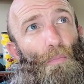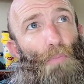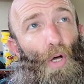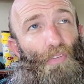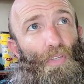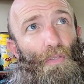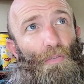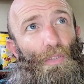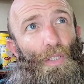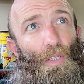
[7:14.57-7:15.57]

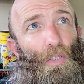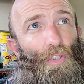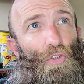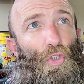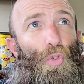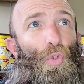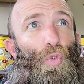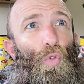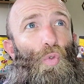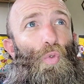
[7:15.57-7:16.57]
Boston
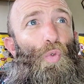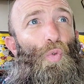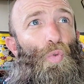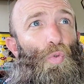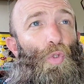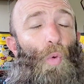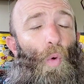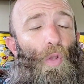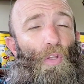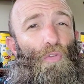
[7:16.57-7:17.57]
to New
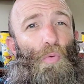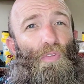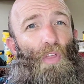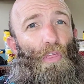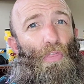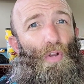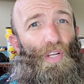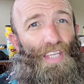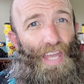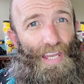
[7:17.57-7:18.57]
Orleans was a
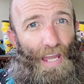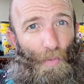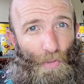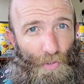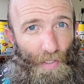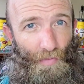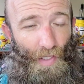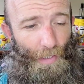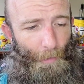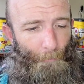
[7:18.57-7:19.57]
38-hour train
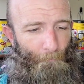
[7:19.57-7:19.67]
ride.